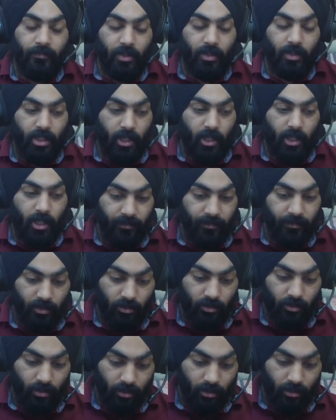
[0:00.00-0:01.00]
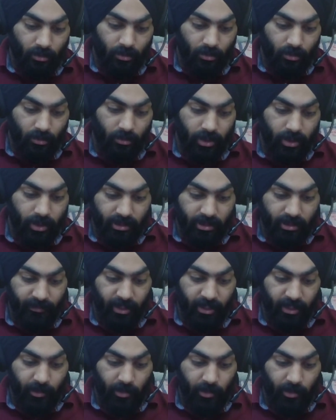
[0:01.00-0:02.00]
Yeah, so that's a
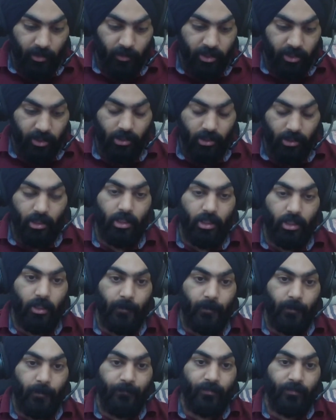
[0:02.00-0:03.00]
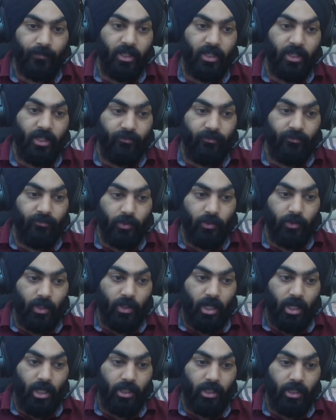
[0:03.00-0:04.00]
very good question. If you
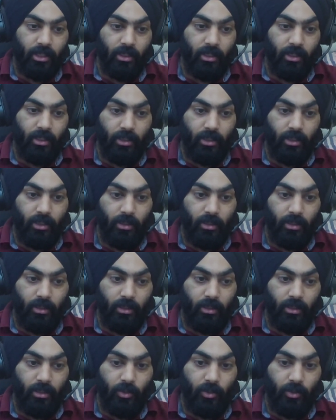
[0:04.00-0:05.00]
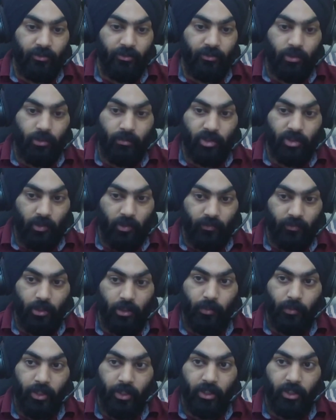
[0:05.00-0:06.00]
are going from a
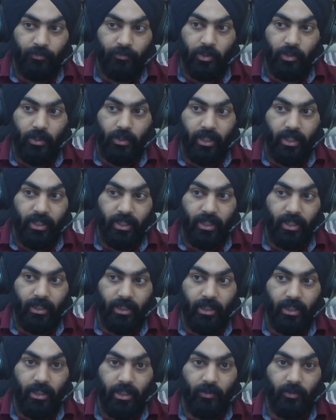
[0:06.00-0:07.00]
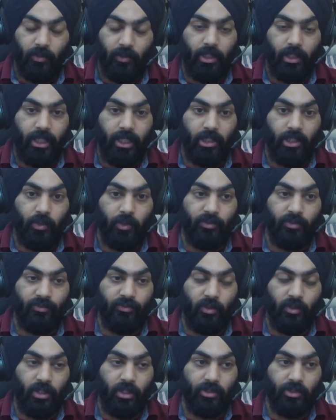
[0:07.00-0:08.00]
software point of view, I really would like you to
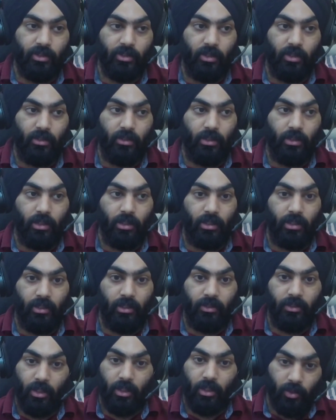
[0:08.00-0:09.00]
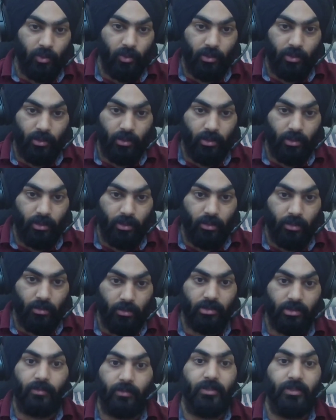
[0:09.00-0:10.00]
focus on the core
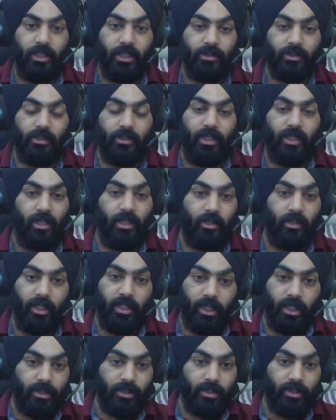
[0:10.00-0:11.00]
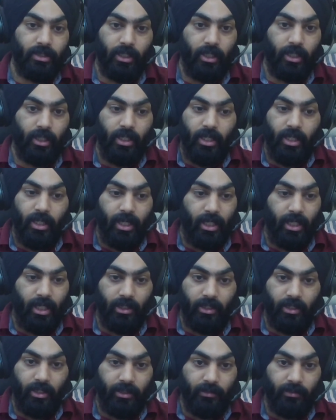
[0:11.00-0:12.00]
subjects like DSA,
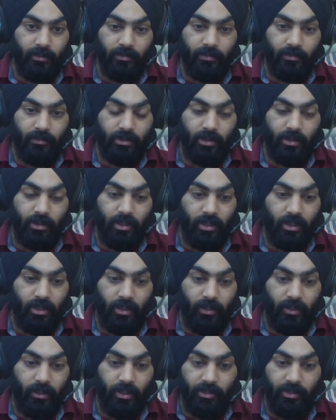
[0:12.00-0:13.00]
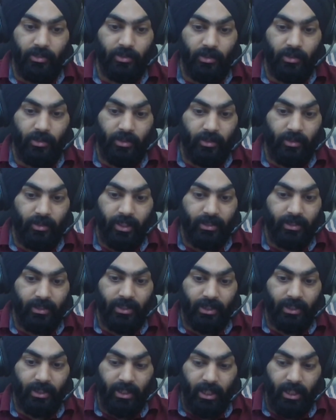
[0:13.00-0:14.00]
algorithms, and things
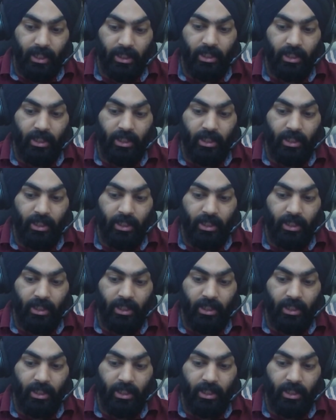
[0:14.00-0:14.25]
like that.